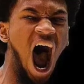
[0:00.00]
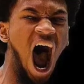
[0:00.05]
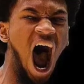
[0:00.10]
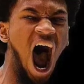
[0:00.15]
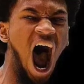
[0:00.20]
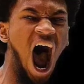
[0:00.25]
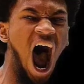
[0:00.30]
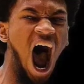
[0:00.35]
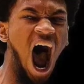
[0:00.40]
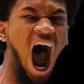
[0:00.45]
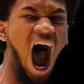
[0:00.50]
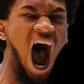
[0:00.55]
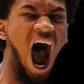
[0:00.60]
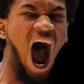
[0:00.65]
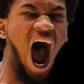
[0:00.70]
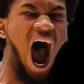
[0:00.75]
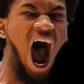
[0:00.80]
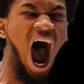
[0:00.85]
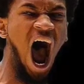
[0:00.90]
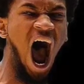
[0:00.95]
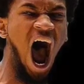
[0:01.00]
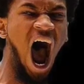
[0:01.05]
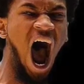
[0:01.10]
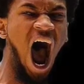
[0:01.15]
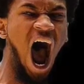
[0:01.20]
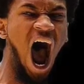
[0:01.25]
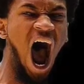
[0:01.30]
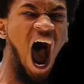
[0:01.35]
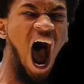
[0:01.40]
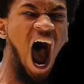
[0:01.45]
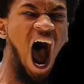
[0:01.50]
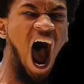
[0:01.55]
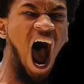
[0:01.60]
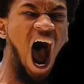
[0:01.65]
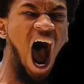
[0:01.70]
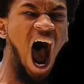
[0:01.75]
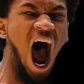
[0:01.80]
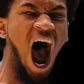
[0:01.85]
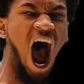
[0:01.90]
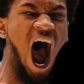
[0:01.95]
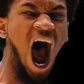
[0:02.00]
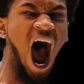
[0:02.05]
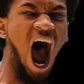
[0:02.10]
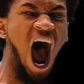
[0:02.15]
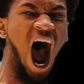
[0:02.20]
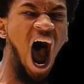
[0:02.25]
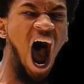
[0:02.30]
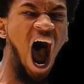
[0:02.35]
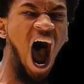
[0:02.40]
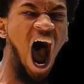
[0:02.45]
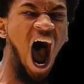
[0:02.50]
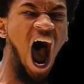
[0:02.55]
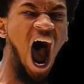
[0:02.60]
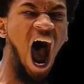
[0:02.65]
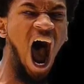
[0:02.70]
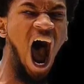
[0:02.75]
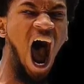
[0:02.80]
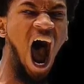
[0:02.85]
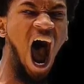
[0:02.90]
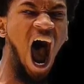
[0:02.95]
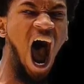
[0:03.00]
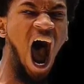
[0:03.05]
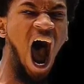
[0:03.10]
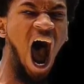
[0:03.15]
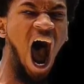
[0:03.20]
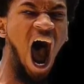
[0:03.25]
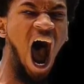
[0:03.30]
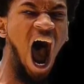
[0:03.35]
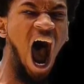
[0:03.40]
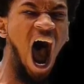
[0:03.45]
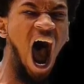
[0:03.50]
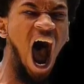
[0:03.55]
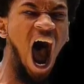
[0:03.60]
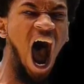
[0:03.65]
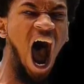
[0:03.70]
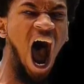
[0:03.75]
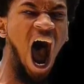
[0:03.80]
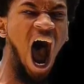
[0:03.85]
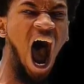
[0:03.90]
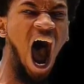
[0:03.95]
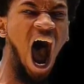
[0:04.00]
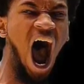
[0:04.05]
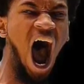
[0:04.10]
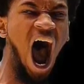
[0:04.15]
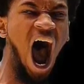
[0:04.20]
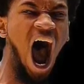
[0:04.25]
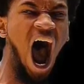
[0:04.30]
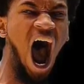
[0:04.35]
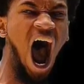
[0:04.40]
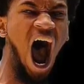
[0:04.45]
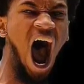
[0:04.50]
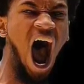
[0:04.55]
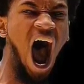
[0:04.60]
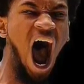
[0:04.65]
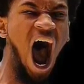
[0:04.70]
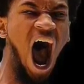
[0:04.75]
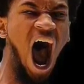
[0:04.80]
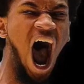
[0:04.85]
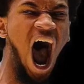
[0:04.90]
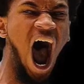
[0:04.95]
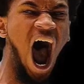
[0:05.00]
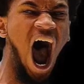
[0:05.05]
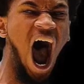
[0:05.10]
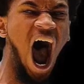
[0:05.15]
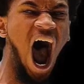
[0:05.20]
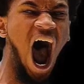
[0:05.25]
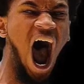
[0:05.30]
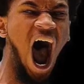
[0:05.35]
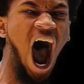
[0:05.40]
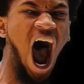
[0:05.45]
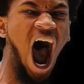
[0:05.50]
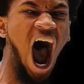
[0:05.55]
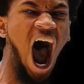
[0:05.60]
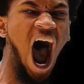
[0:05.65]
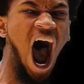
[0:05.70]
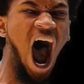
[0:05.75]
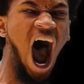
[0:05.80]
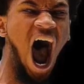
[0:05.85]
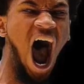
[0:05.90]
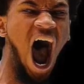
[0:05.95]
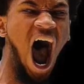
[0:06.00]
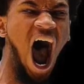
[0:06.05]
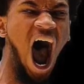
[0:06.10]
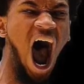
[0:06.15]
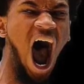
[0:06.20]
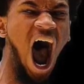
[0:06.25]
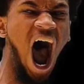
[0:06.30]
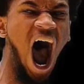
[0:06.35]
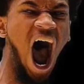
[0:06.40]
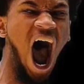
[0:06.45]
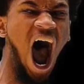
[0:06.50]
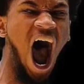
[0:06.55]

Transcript: (not speaking)